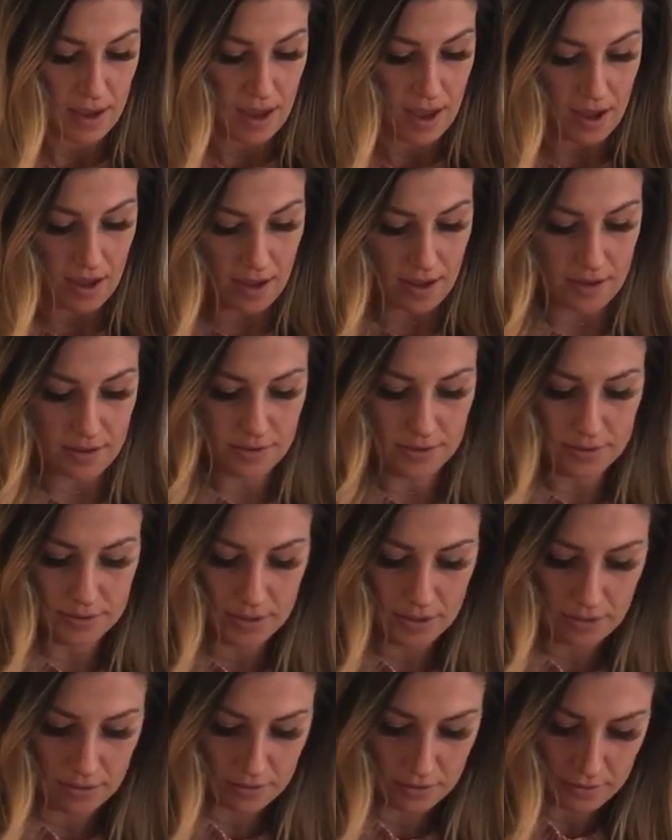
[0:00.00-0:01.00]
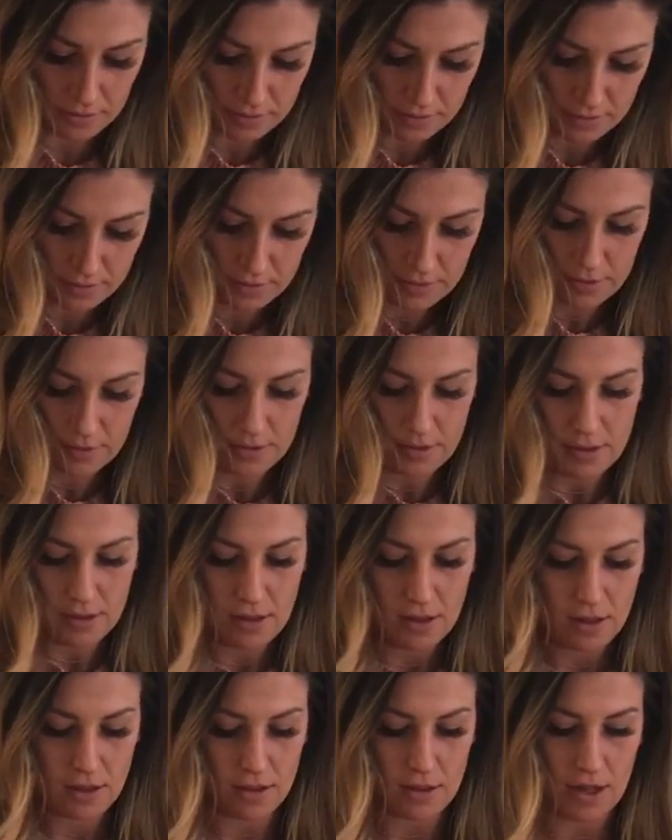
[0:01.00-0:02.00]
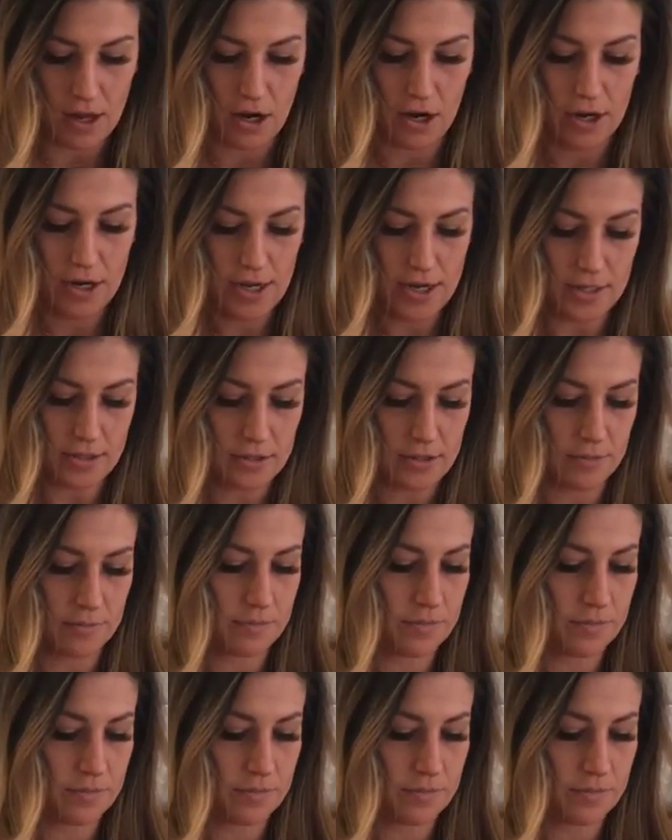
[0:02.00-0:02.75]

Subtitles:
and there it is.